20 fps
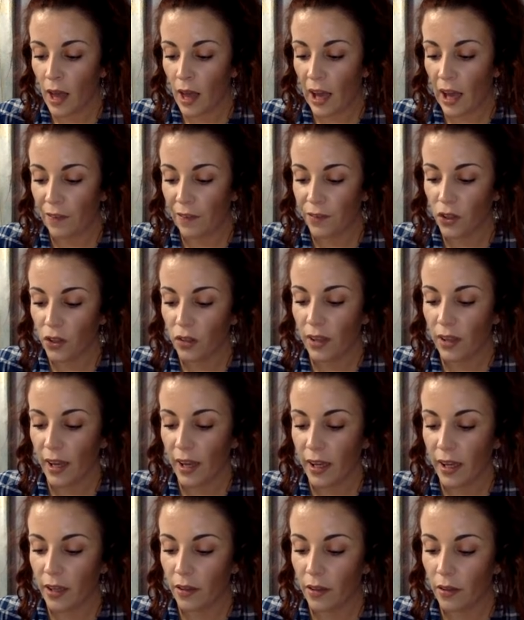I feel
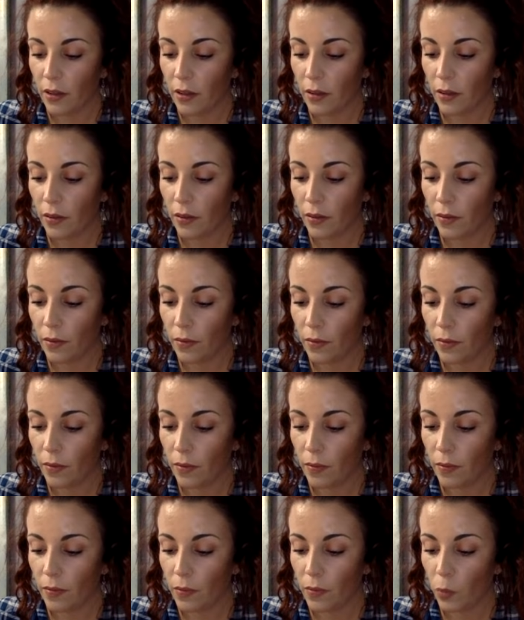like
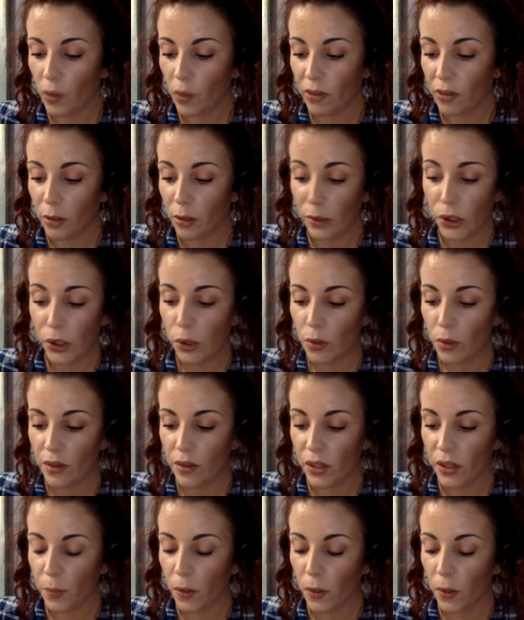whether it was you or
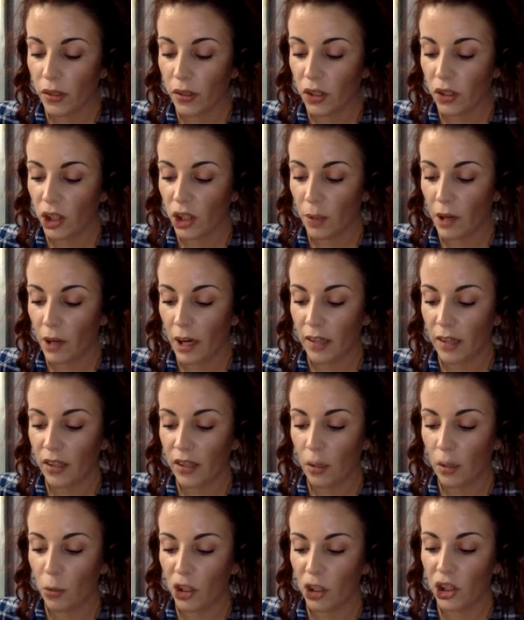this person, Gemini,
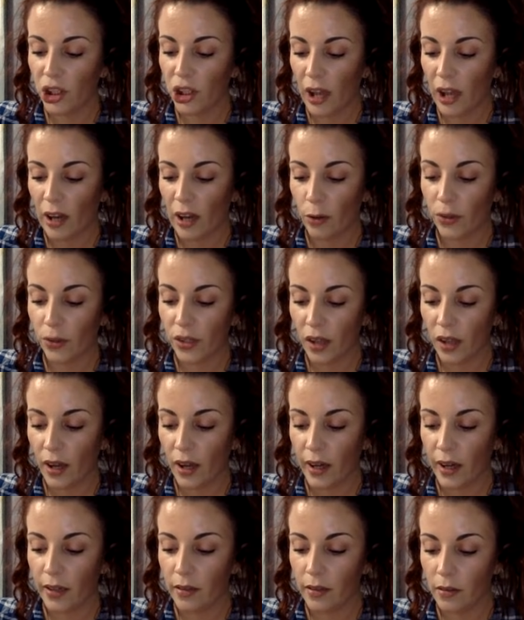someone's shadow
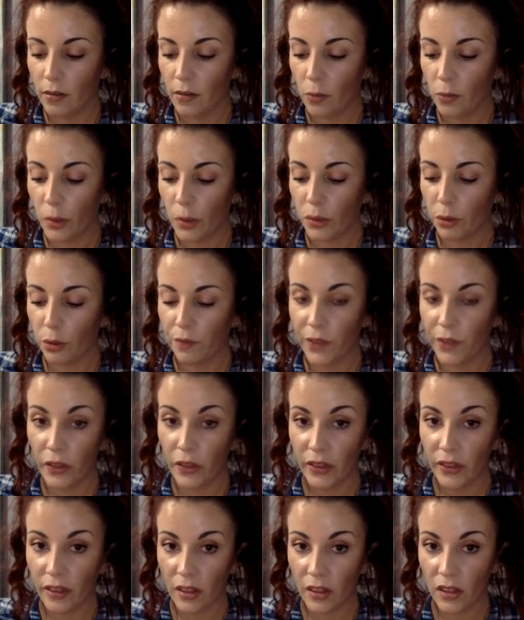side was
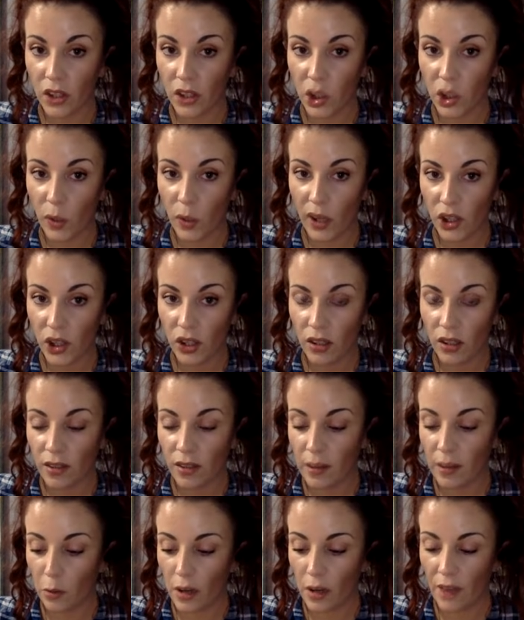revealed in the situation
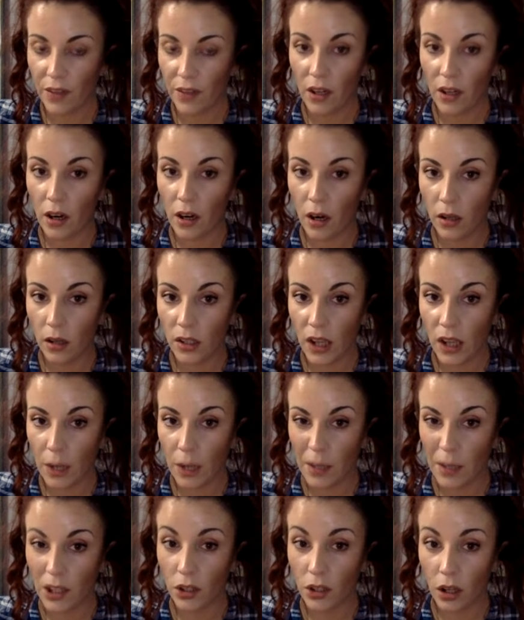and they were having a hard
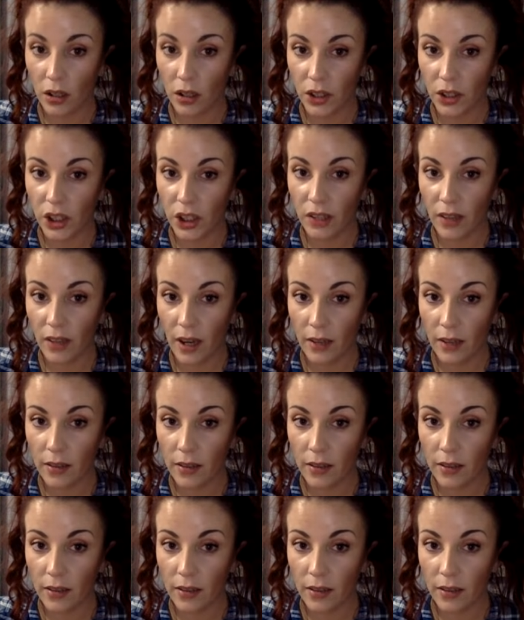time acknowledging that.